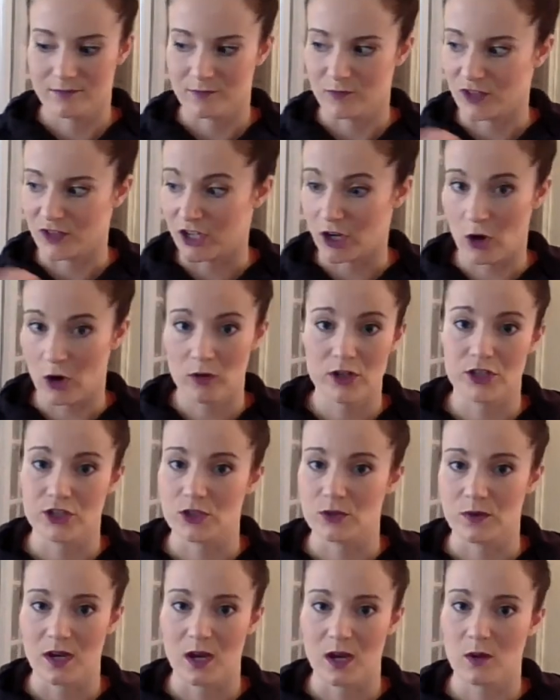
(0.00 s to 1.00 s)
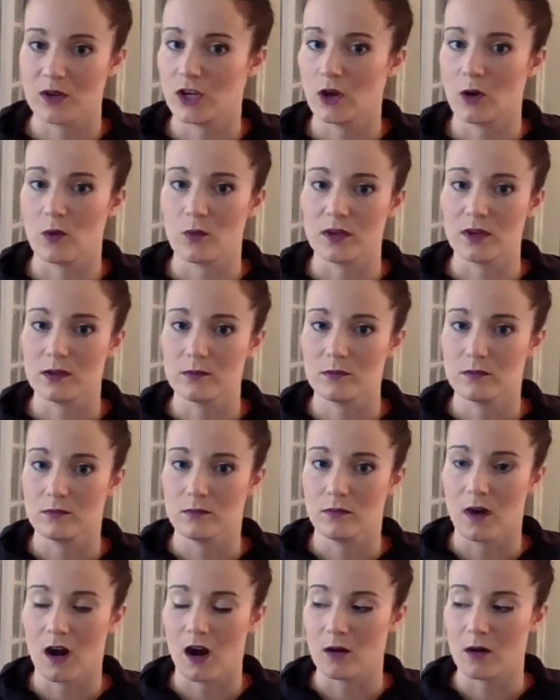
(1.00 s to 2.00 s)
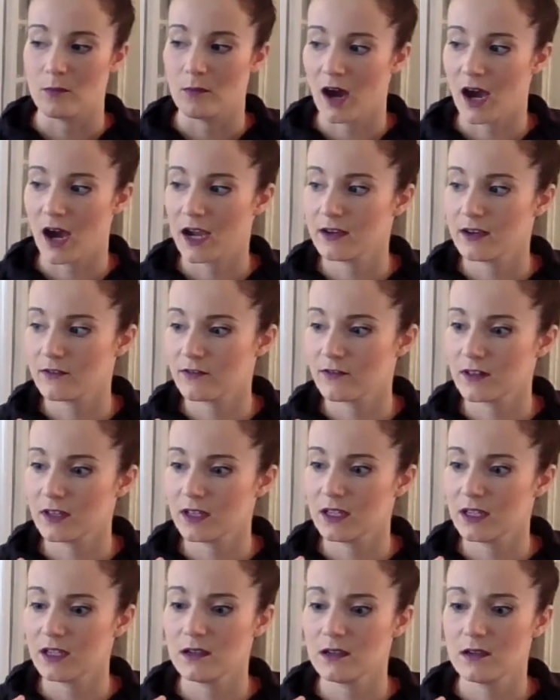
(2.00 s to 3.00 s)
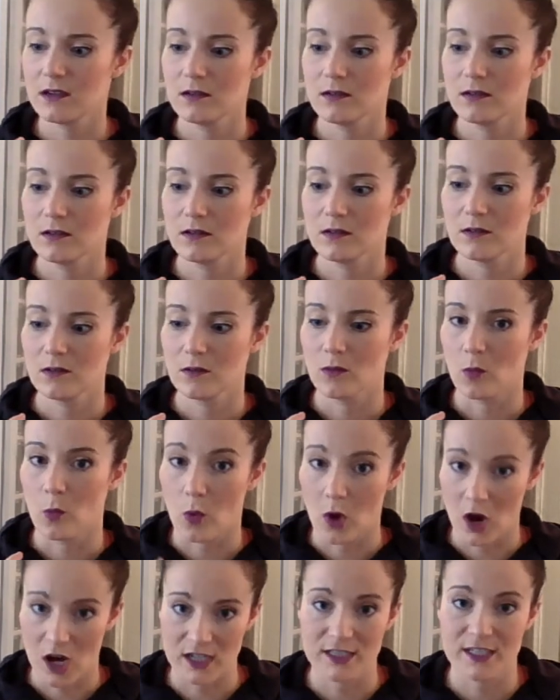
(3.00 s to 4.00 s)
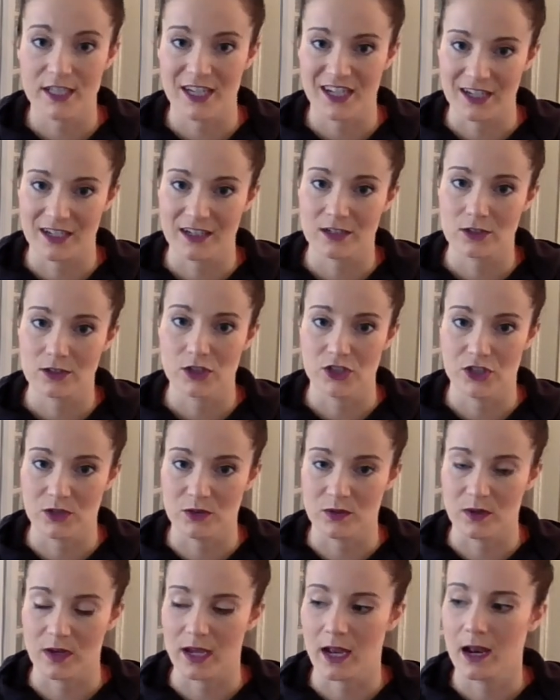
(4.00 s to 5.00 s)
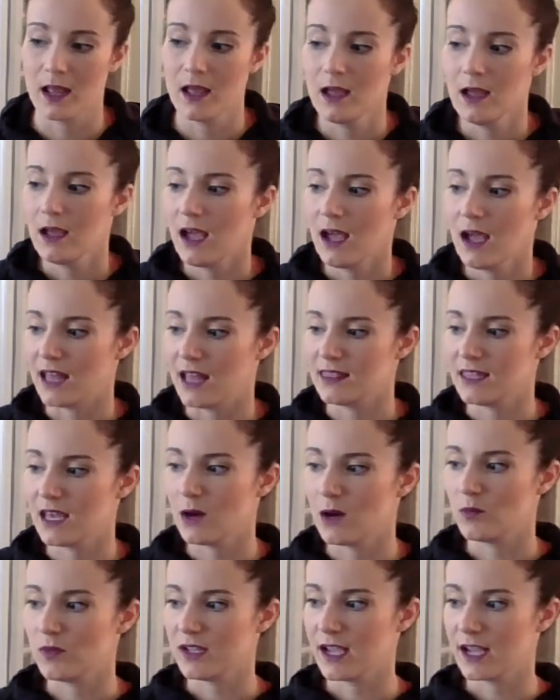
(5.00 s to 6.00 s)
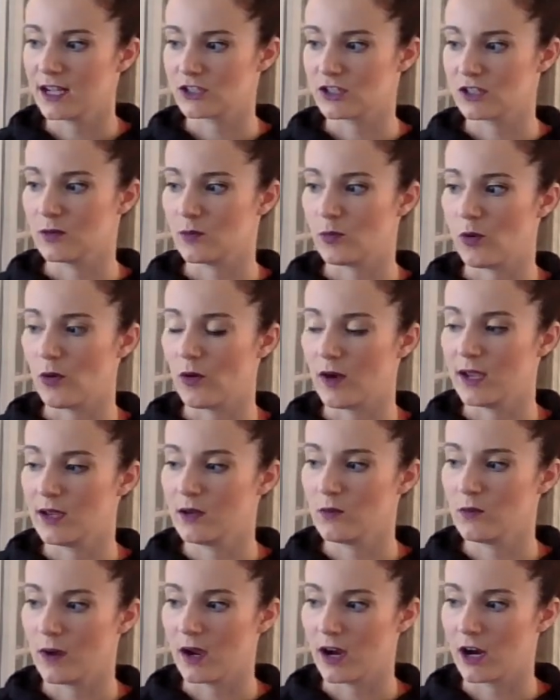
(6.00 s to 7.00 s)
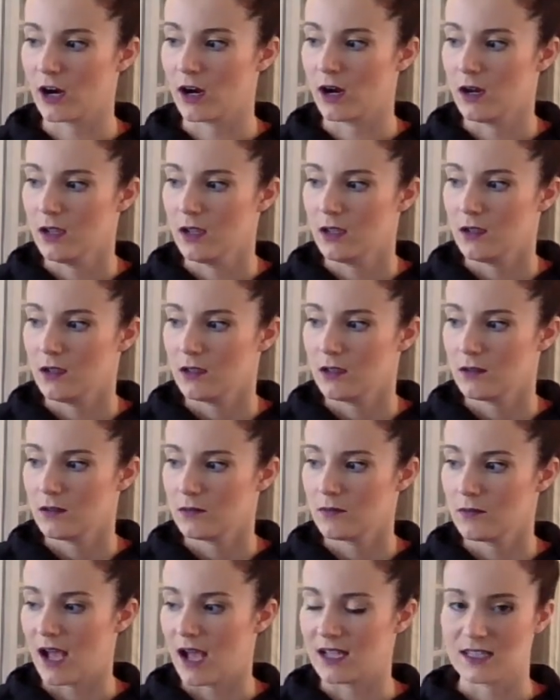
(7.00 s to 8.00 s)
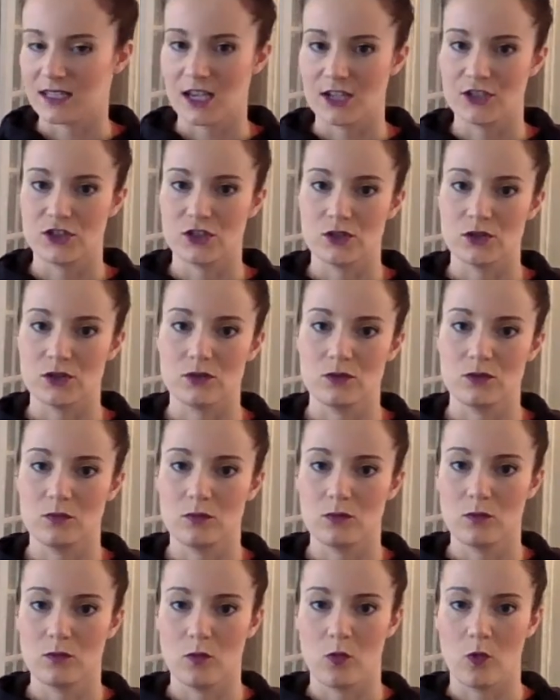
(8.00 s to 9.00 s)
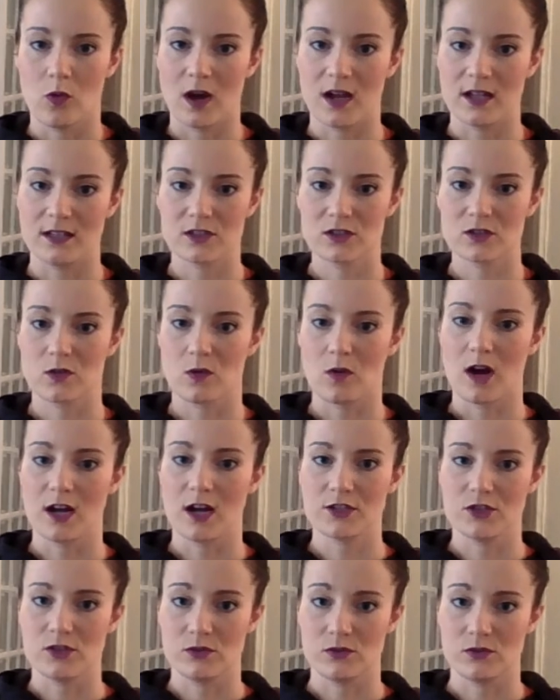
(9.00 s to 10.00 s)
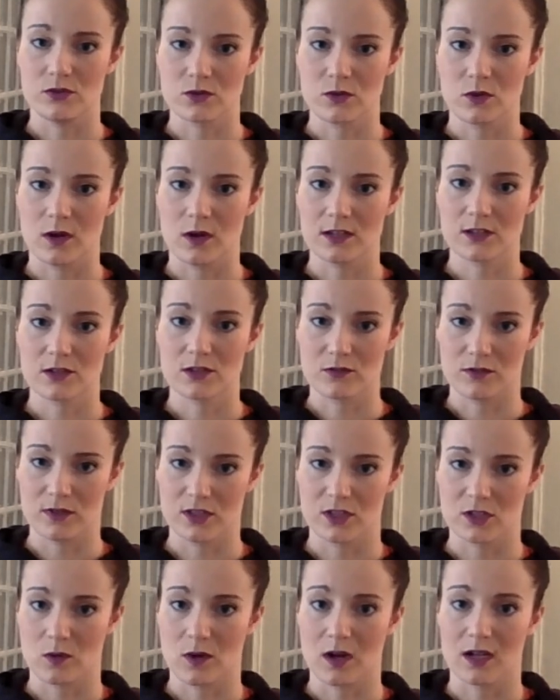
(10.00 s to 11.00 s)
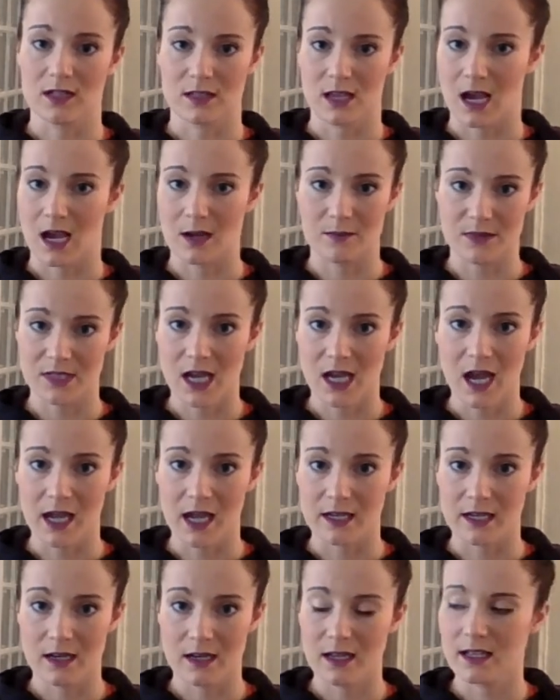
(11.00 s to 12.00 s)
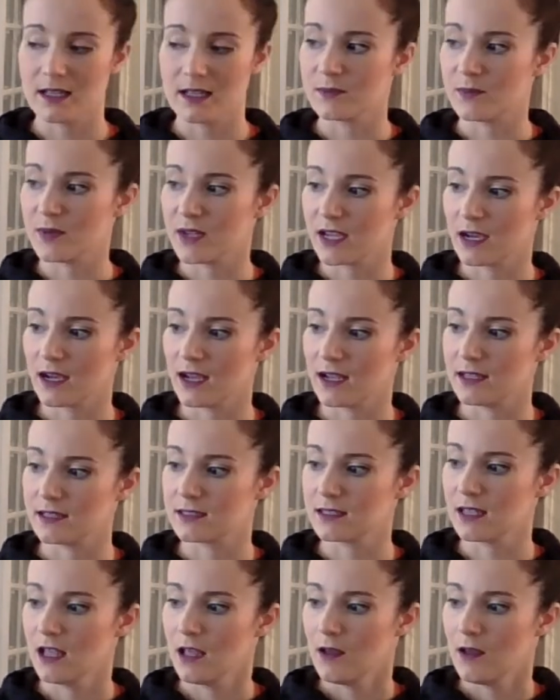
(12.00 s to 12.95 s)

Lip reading: to do it, we are mindfully wanting to do it, and then we get to the point where, as I do 1 squat, 2 squats, 3 squats, I'm done, is because